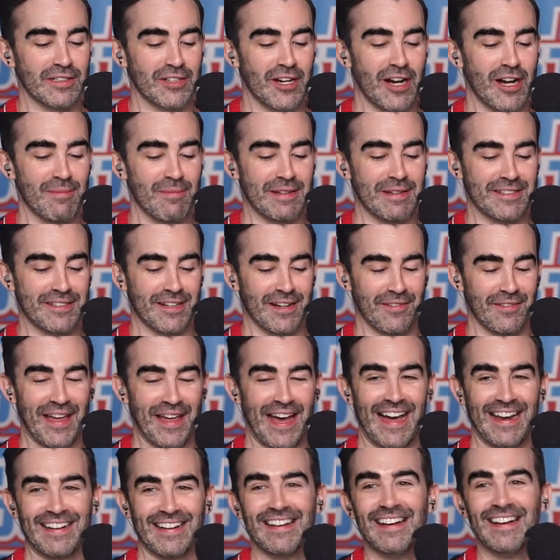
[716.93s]
to comment on
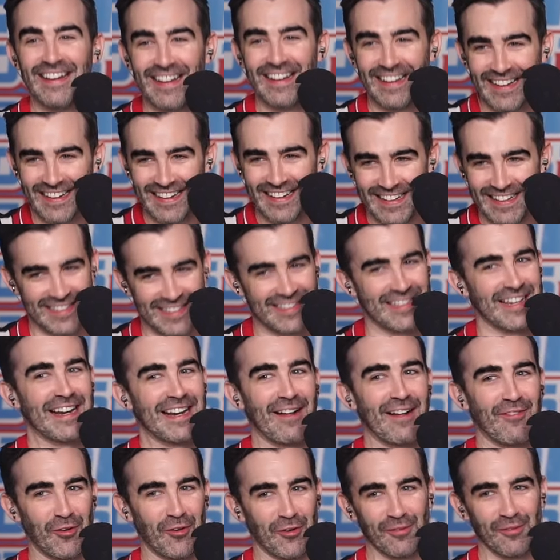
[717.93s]
that, he said
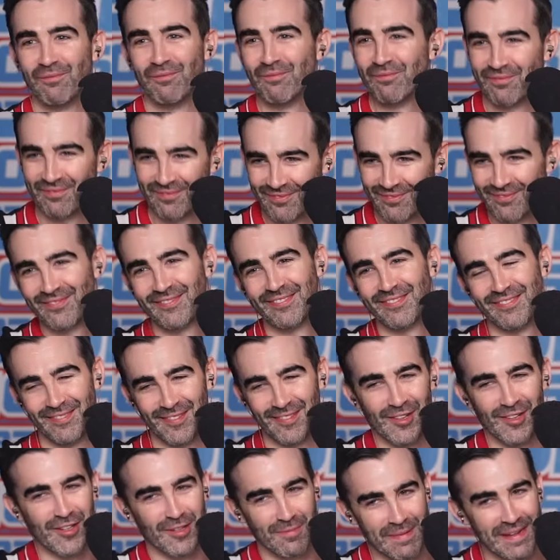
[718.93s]
after
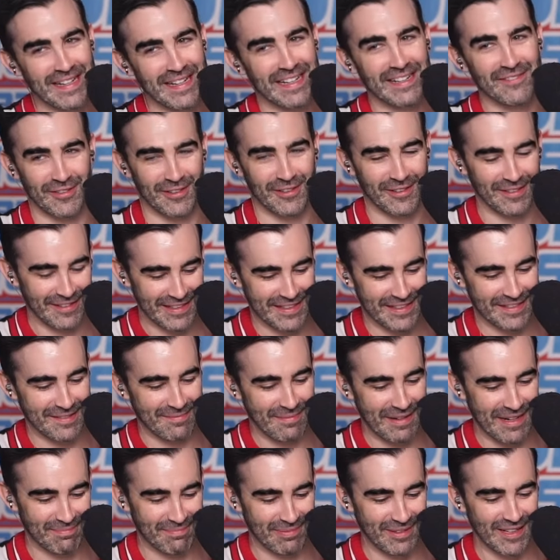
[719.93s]
speaking for at least a
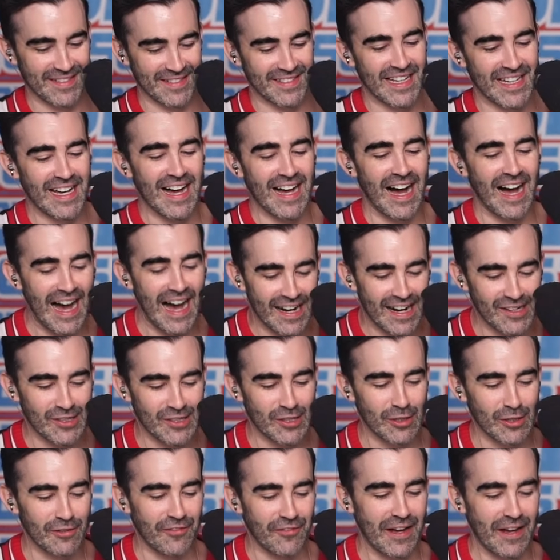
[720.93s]
minute plus. I don't
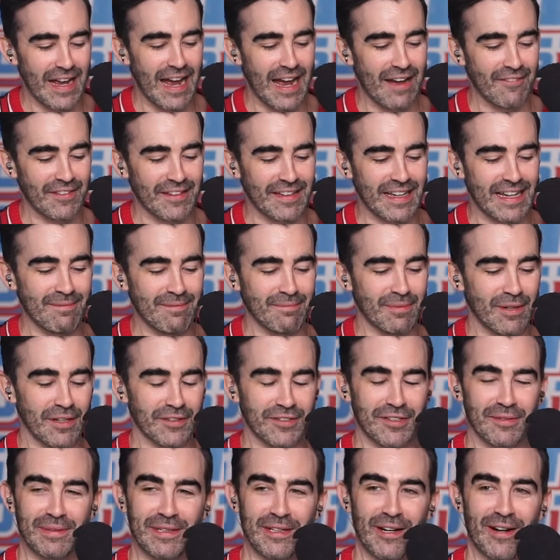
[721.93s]
know if I have the game ball,
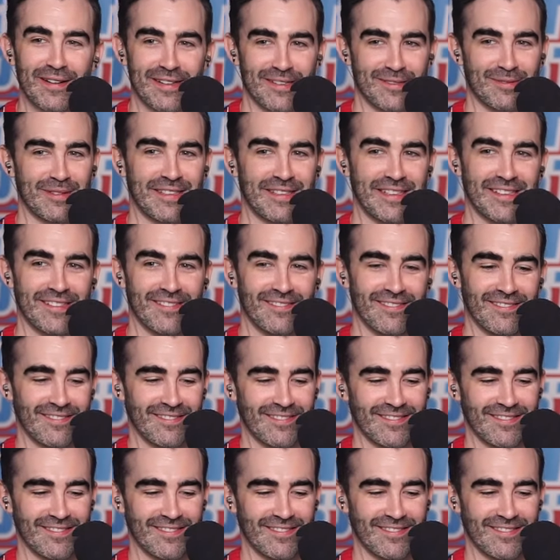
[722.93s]
to be honest with you.